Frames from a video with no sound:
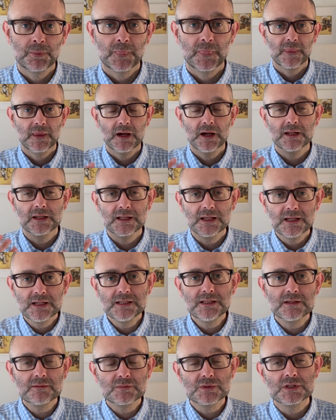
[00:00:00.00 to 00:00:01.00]
And
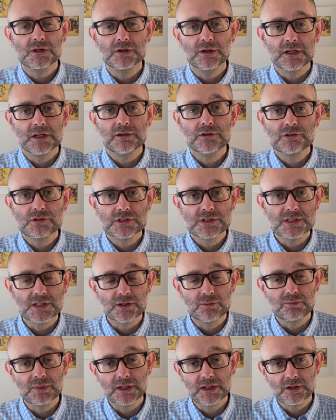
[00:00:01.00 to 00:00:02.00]
idioms are
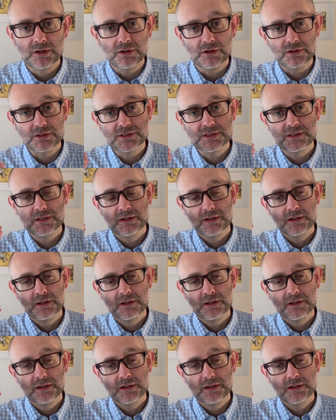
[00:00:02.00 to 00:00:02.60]
interesting because